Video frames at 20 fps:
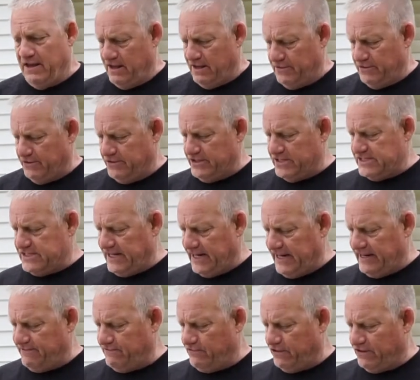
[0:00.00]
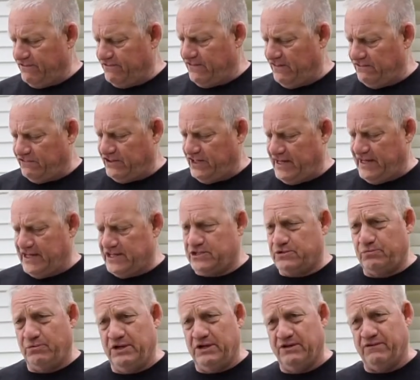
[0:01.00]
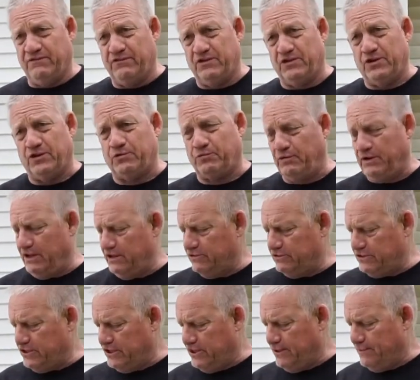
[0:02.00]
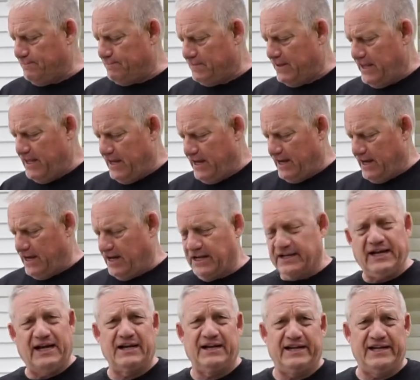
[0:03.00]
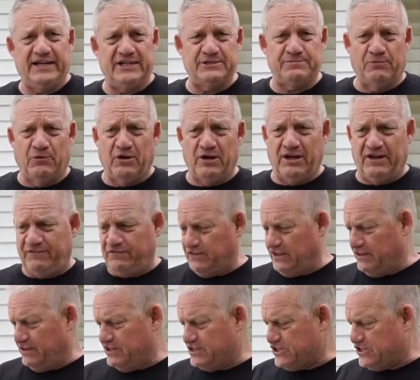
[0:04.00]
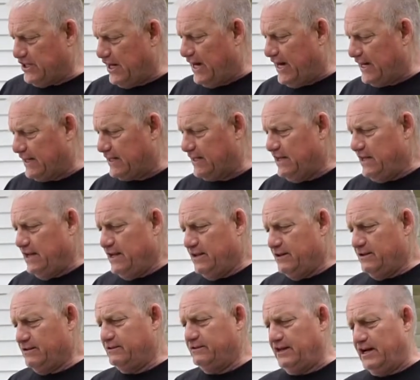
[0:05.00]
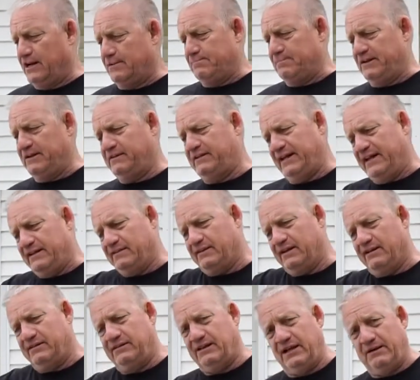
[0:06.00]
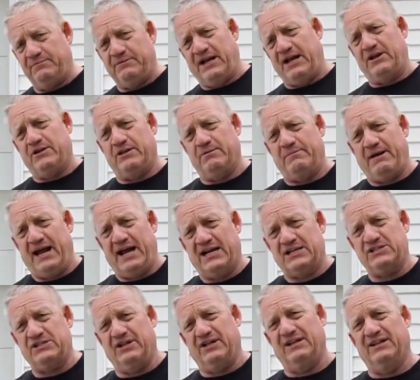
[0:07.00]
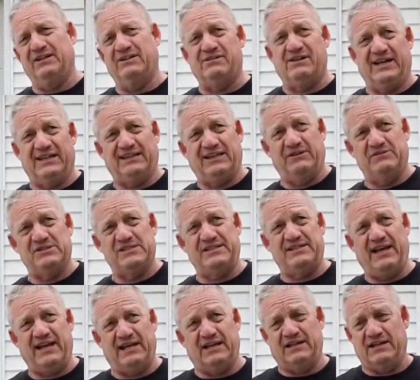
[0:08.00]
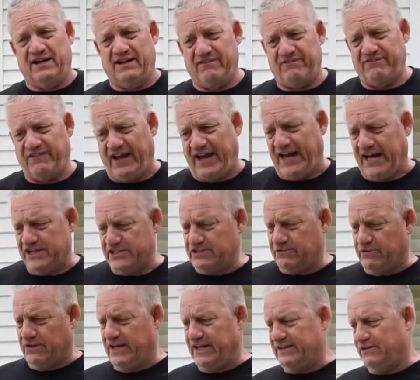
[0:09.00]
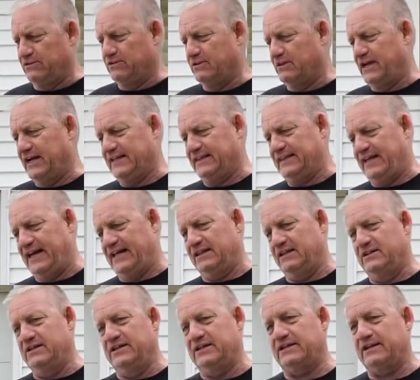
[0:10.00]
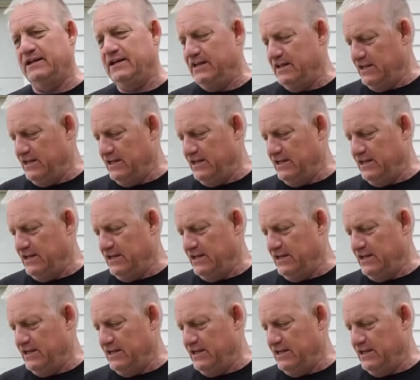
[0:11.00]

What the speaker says: They're designed for the 15-inch wheel for the 302. Got an inch more lift than the stock. The stock Mustangs, they set them down in the back so they look like they was taking off fast. Well, I don't like that look.